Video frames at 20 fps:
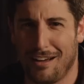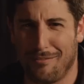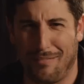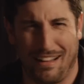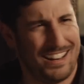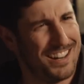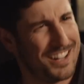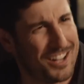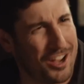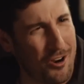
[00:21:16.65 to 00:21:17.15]
I'm
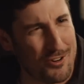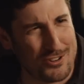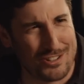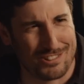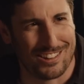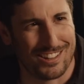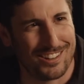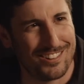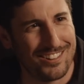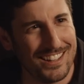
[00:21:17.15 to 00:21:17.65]
gonna coach
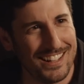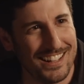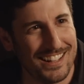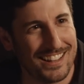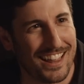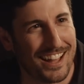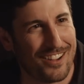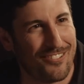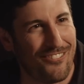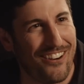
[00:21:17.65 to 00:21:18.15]
Little League?
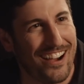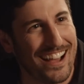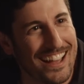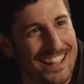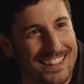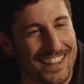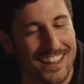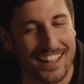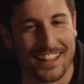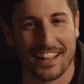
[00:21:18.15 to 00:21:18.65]
Like
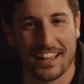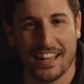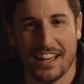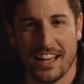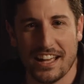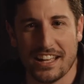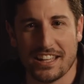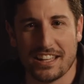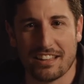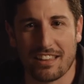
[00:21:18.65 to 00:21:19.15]
what?
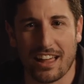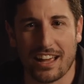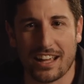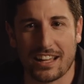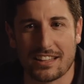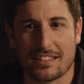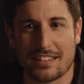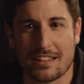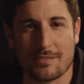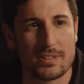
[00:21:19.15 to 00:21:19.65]
Like
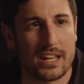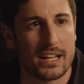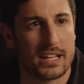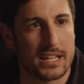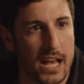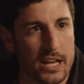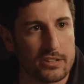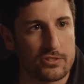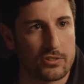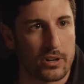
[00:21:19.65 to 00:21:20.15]
it seems like
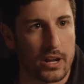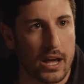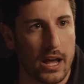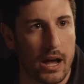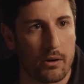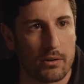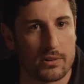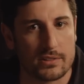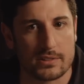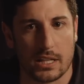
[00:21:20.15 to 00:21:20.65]
yesterday
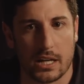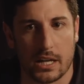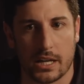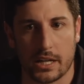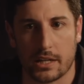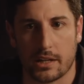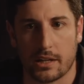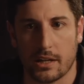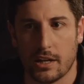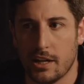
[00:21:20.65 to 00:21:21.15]
I was
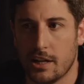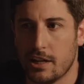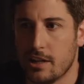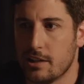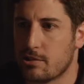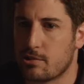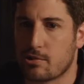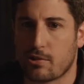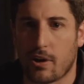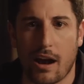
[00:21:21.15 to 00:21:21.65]
like
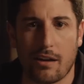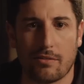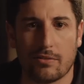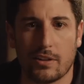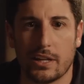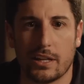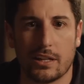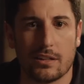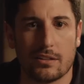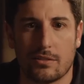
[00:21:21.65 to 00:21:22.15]

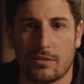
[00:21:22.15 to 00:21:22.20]
traveling